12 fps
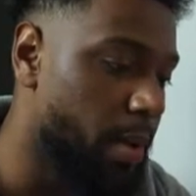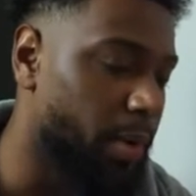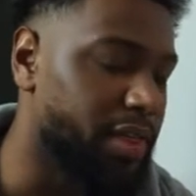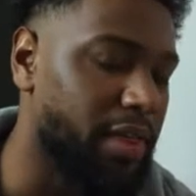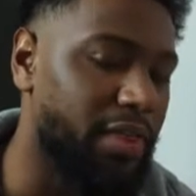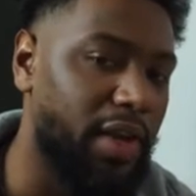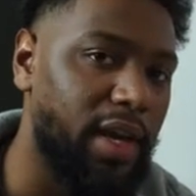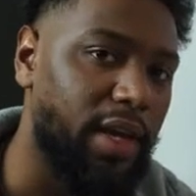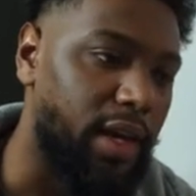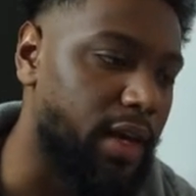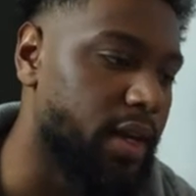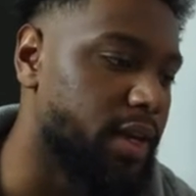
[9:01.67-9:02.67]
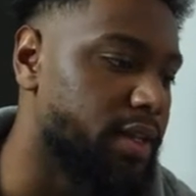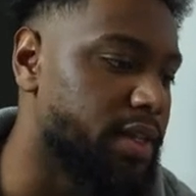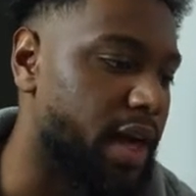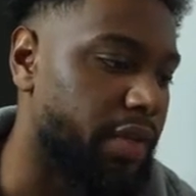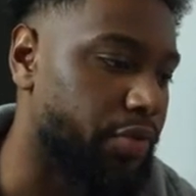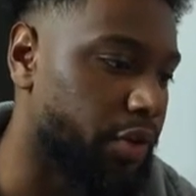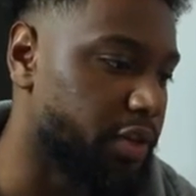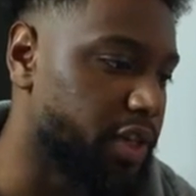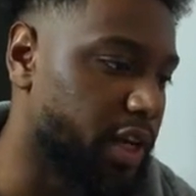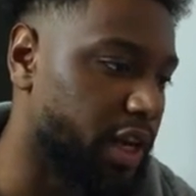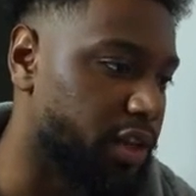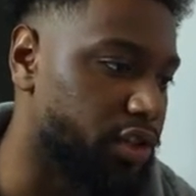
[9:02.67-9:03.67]
But the thing is that
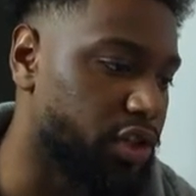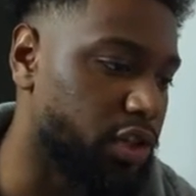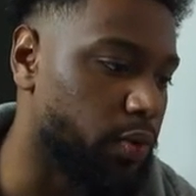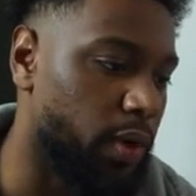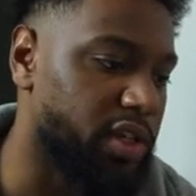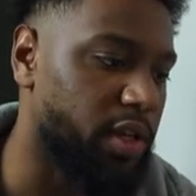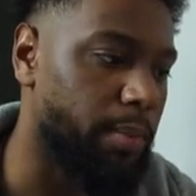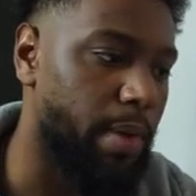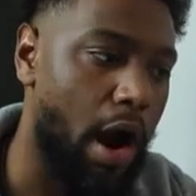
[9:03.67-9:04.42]
13-inch just wasn't